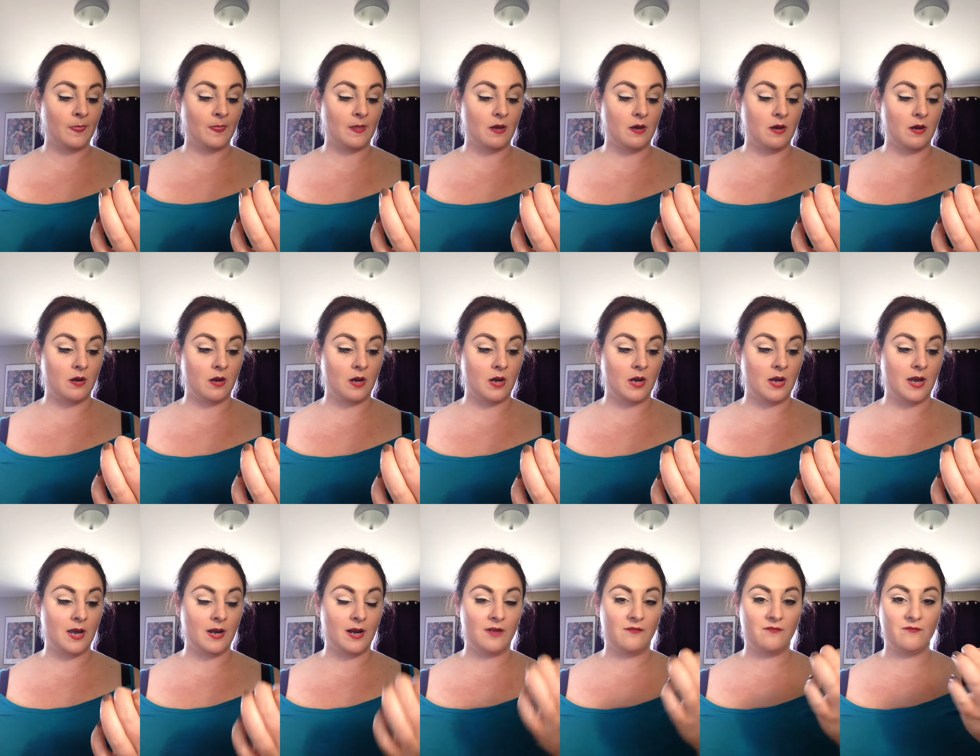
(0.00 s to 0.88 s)

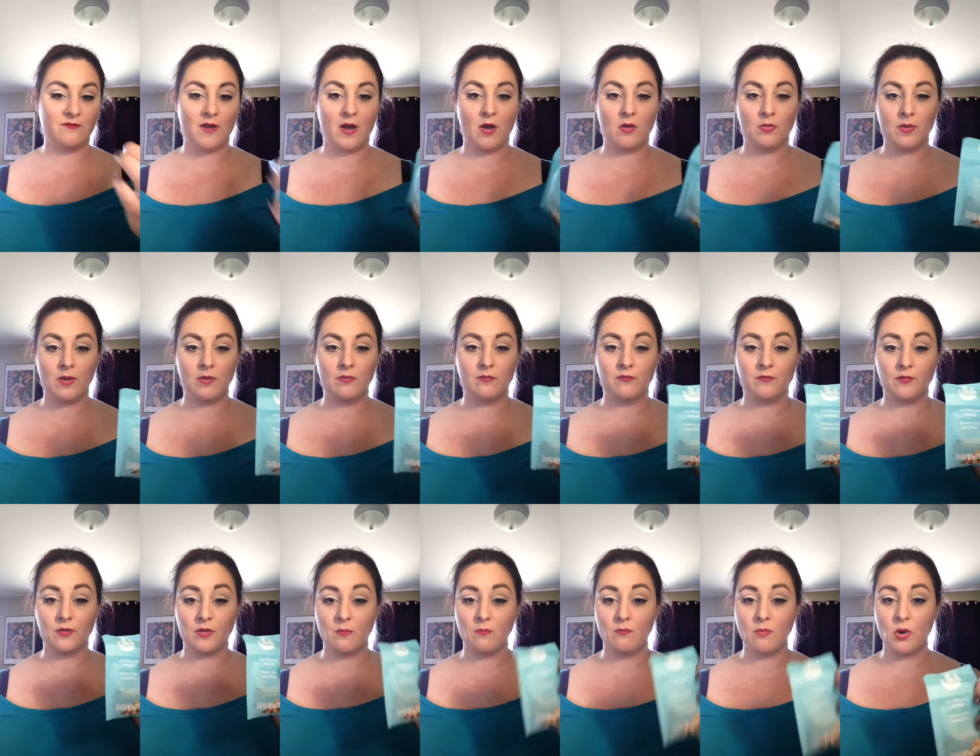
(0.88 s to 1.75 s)
And I found that
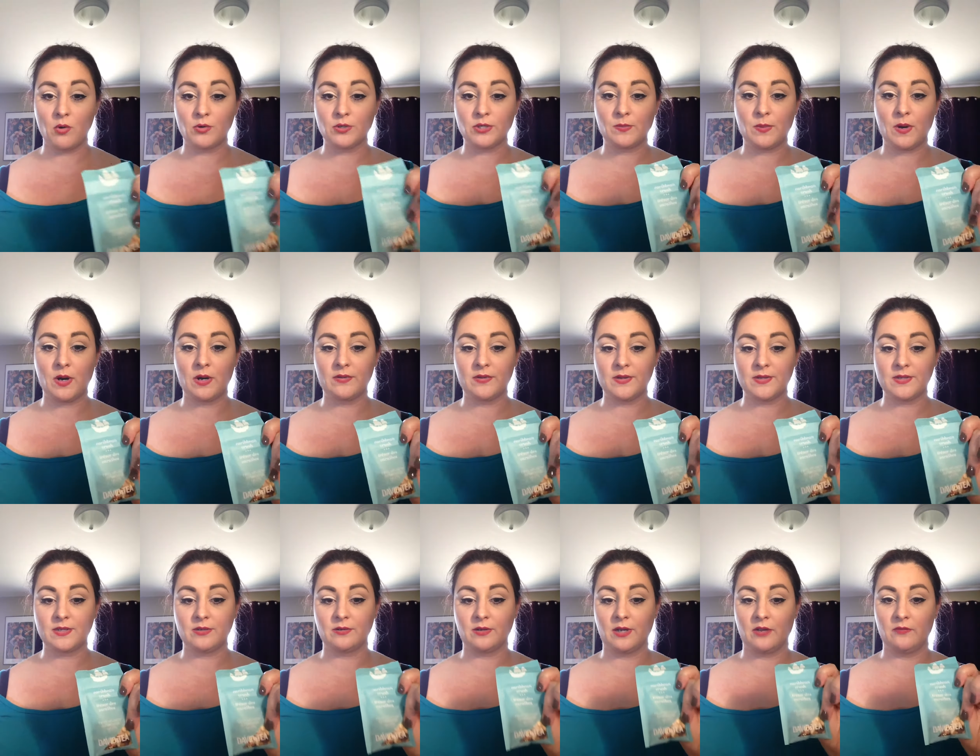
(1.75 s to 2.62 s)
for the most part, they
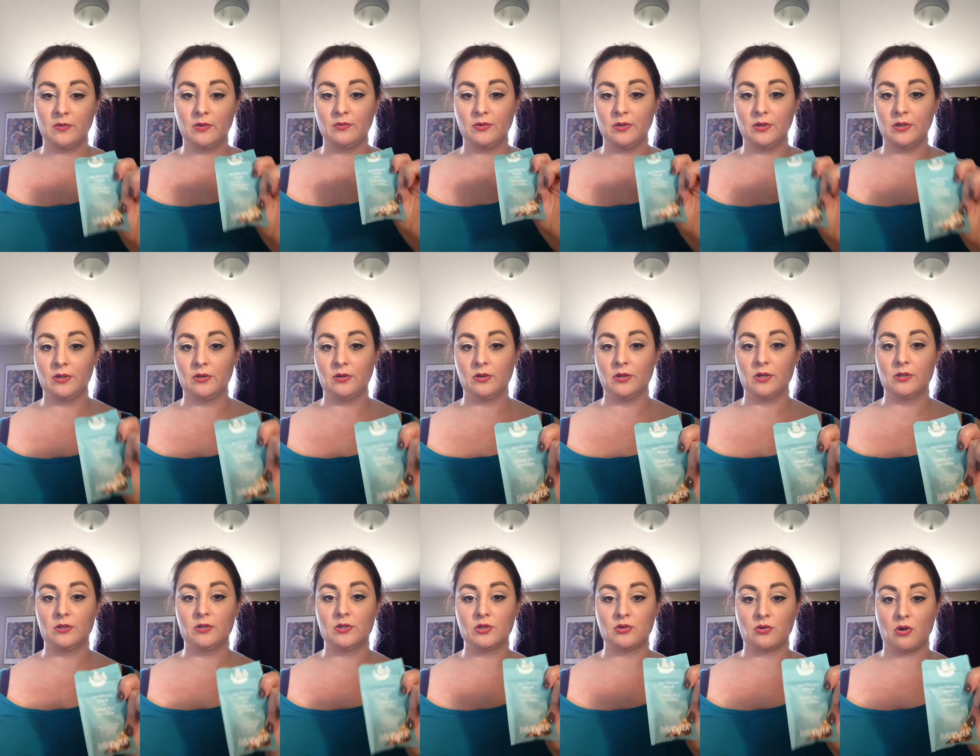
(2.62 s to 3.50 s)
still gave me really
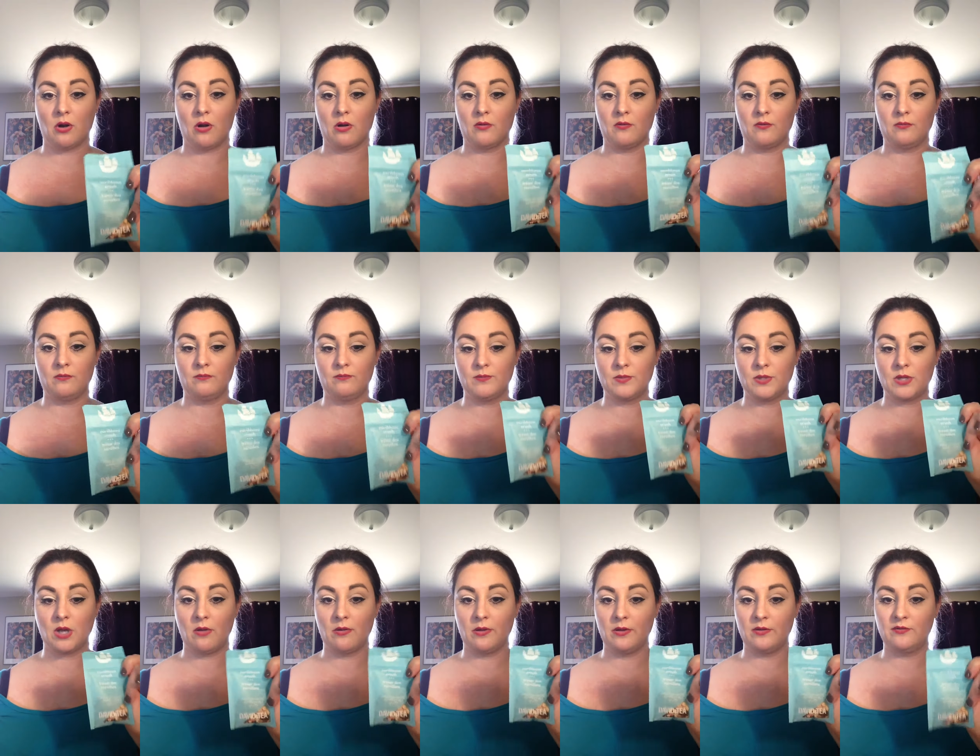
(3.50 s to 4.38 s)
good, strong,
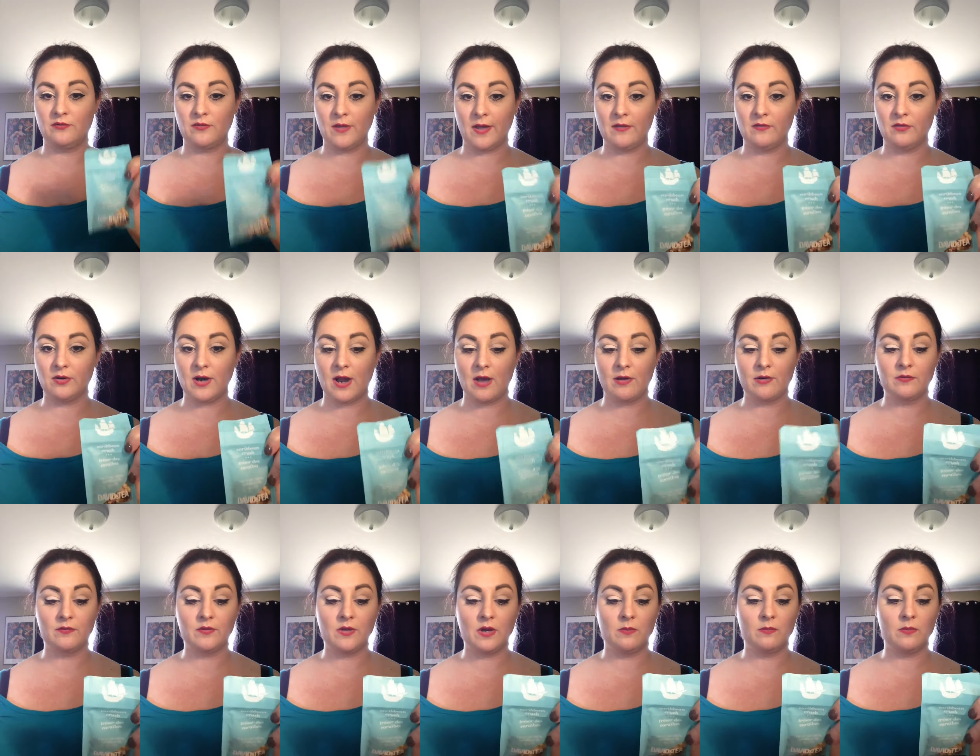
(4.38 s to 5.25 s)
solid flavor out
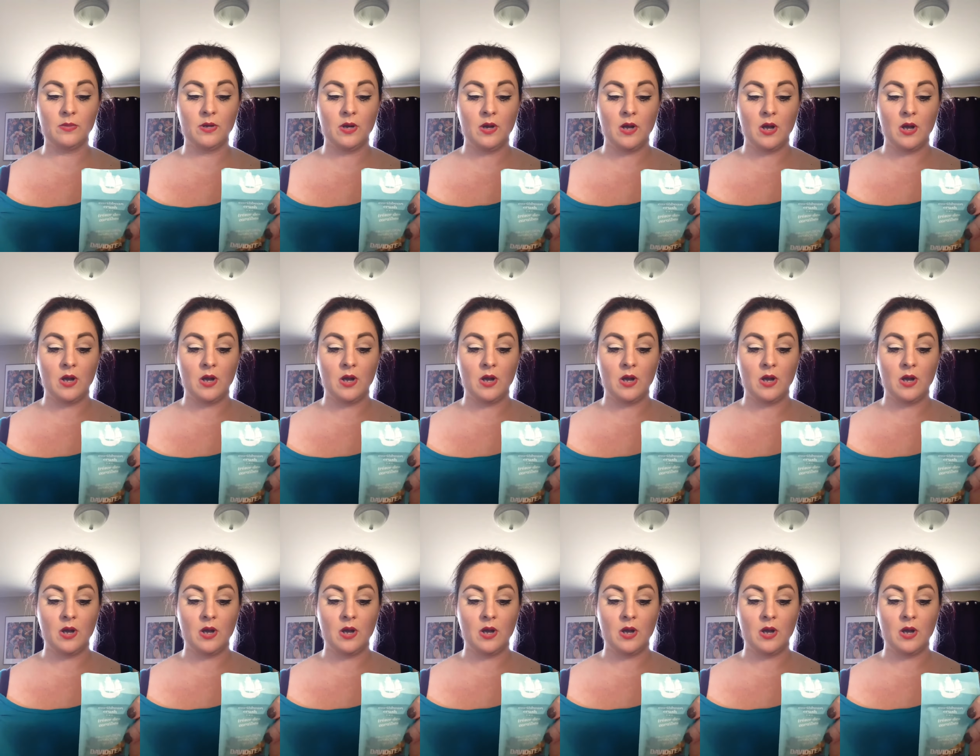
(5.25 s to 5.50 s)
of them.